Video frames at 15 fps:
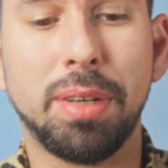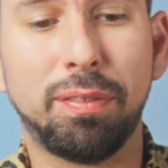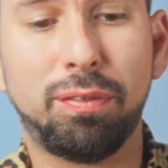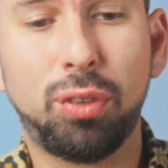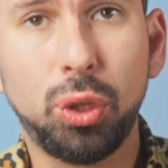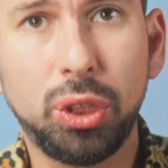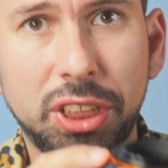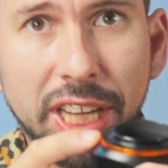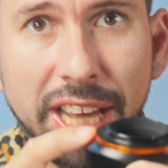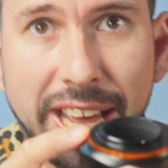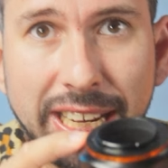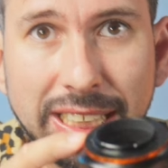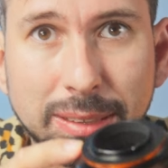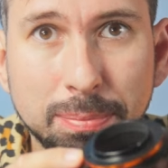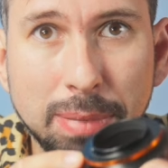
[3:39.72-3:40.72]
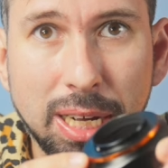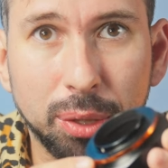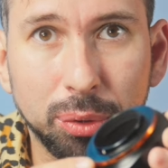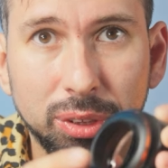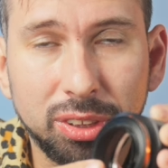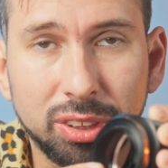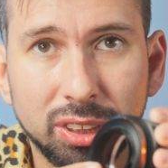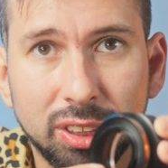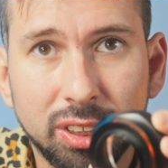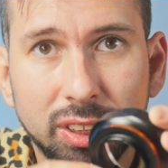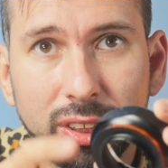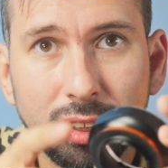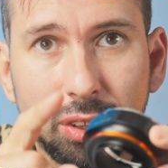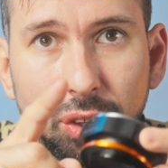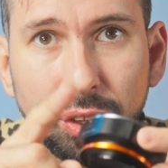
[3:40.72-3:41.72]
the Fuji X mount
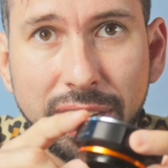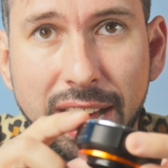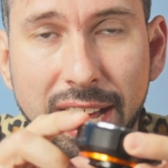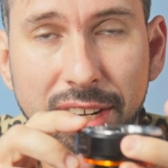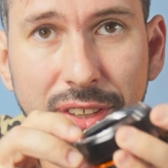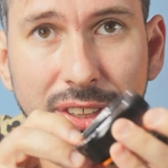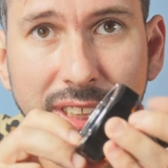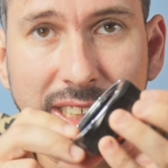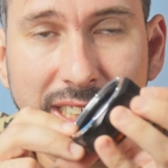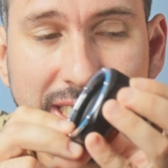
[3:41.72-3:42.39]
to Canon